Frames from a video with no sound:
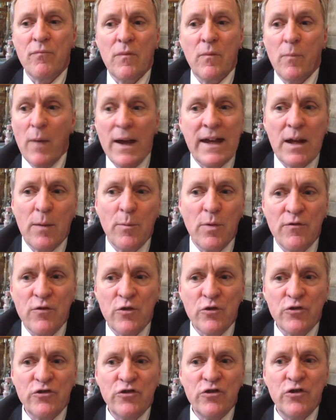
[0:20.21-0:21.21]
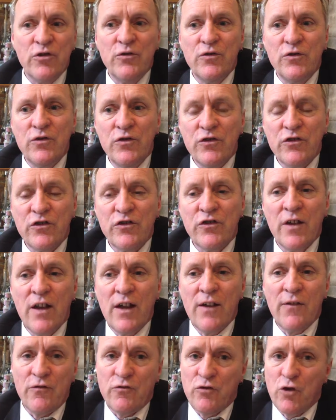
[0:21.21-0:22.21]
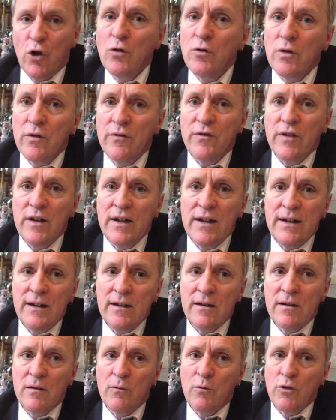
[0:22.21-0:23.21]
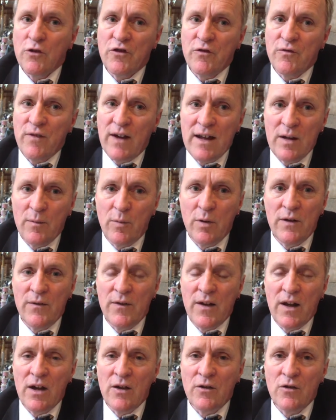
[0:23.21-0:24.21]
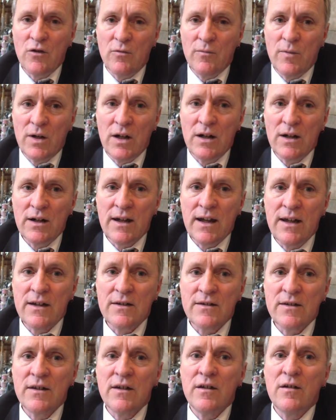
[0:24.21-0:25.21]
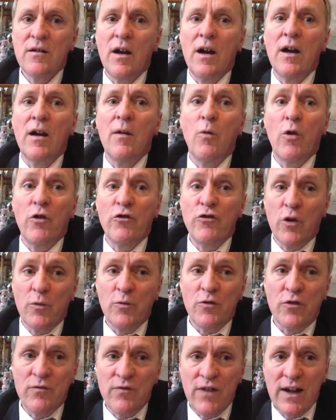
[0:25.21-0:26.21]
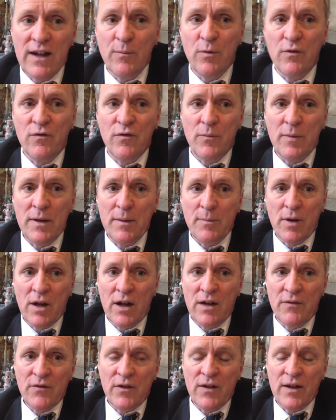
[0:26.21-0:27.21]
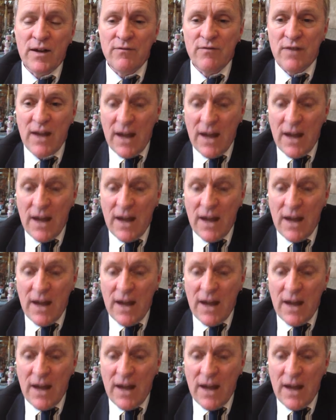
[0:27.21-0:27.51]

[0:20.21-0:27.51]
makeup of your students, geography, what's available in the local market, what jobs are available for people after they've